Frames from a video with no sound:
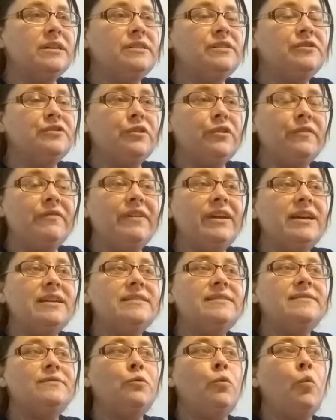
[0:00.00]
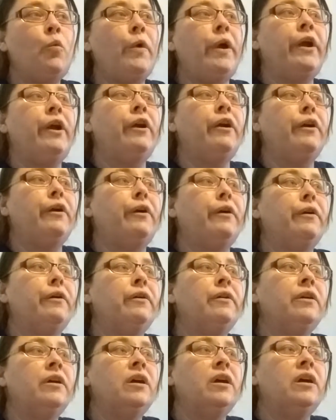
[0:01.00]
service where
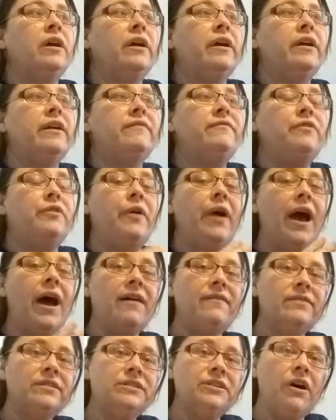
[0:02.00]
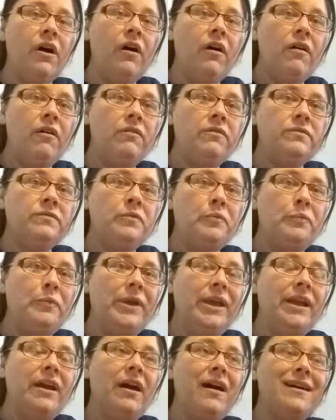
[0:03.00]
if you have a doll,
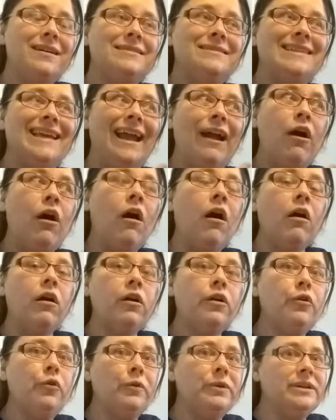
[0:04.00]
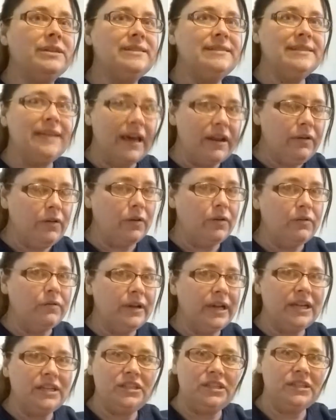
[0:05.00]
because they are going to settle.
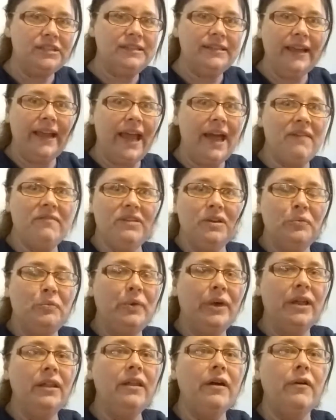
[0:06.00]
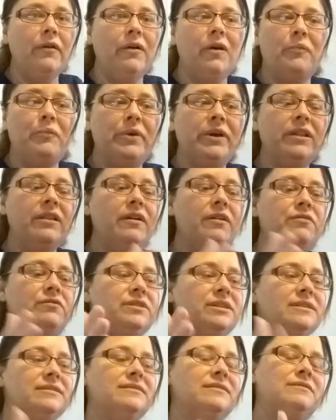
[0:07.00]
It's just like having a pillow. A pillow
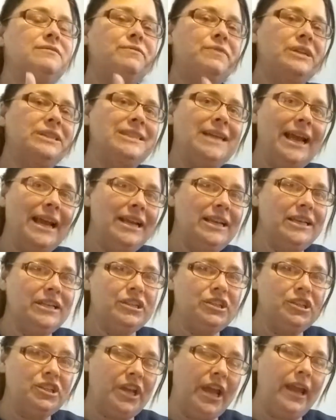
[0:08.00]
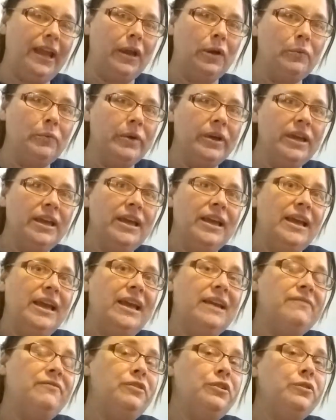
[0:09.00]
doesn't retain its shape.
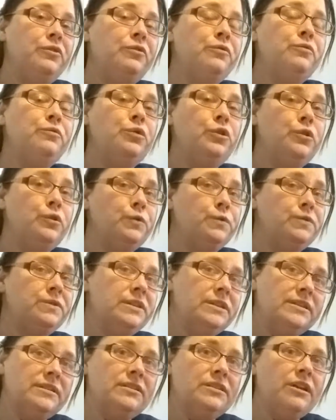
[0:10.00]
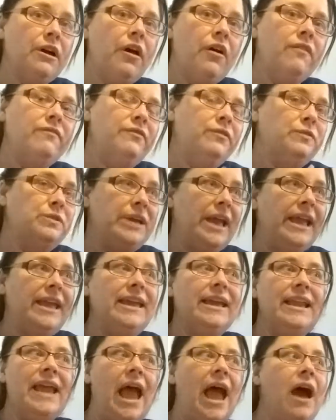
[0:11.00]
If you use this doll, if you take
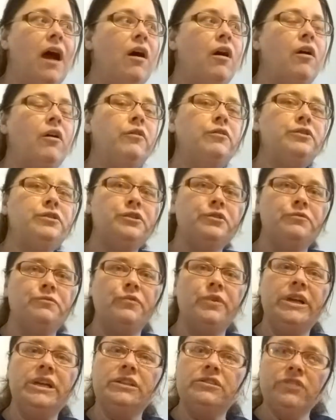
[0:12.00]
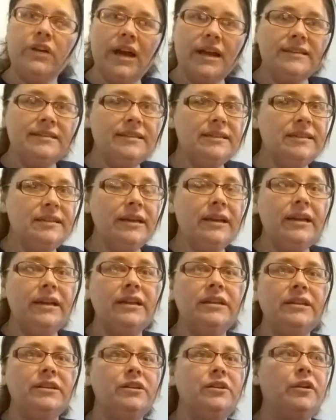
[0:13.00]
it out and you're redressing
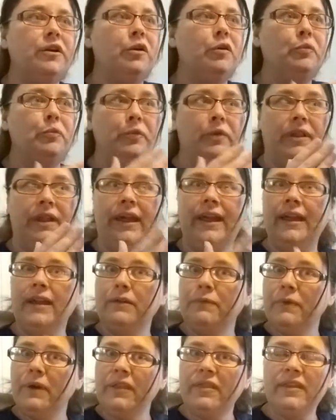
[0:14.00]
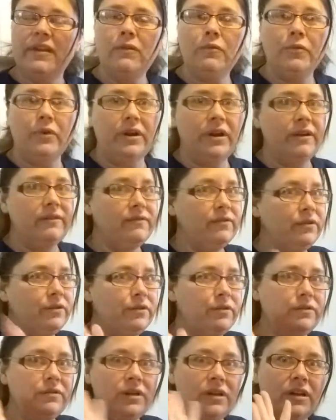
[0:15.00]
it, you know, playing with it,
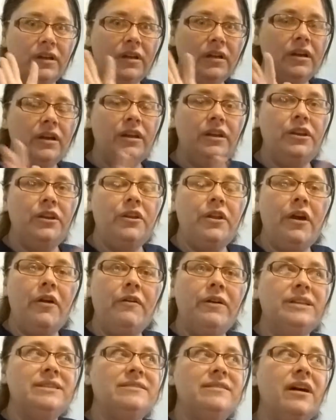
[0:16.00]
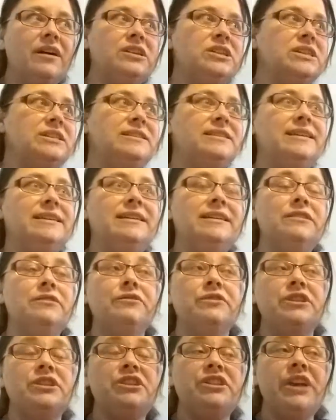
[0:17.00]
whatever, you know, it's not just sitting on
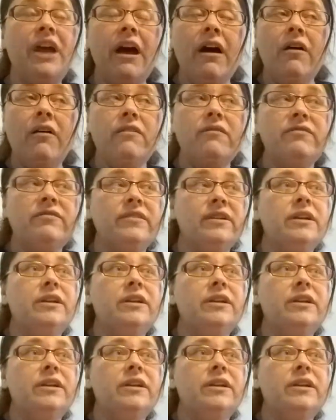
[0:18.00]
a shelf,